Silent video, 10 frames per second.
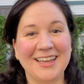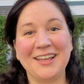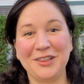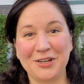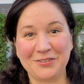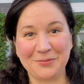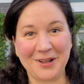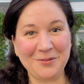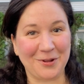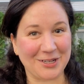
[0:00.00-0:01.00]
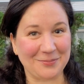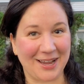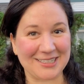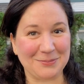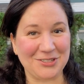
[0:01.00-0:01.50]
Hello everyone and welcome
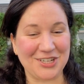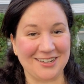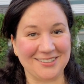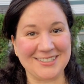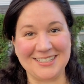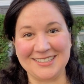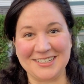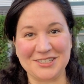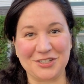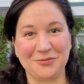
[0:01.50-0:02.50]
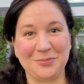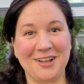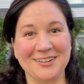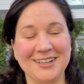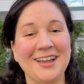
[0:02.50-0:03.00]
back to my channel, Season and Surf
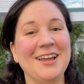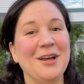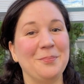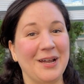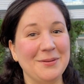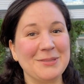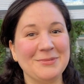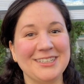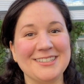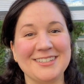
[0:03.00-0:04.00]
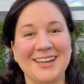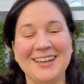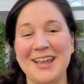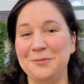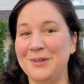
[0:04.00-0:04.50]
Vlog. My name is Melissa
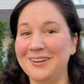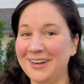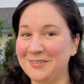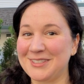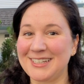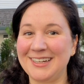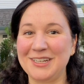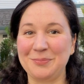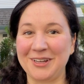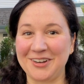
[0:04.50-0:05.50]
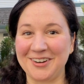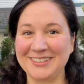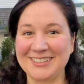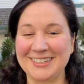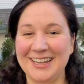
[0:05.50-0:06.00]
and we are outside in my
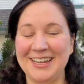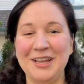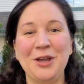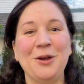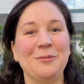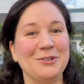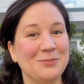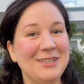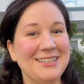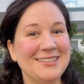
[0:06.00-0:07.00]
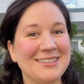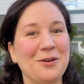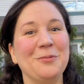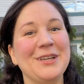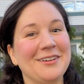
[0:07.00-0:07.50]
garden today, which means
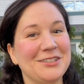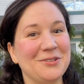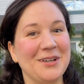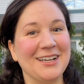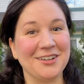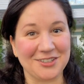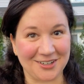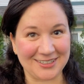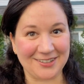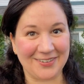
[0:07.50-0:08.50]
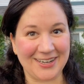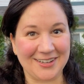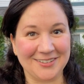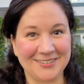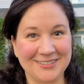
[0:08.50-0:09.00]
we are doing a gardening
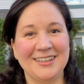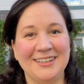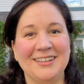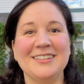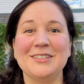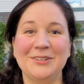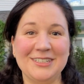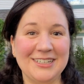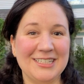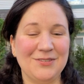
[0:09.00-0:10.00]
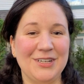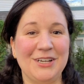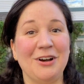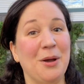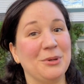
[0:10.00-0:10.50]
video. So in today's
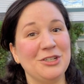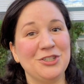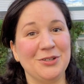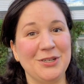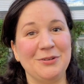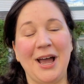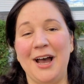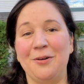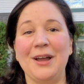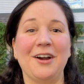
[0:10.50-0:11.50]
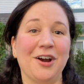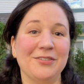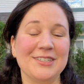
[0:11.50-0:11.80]
video, I'm going to show you how I harvest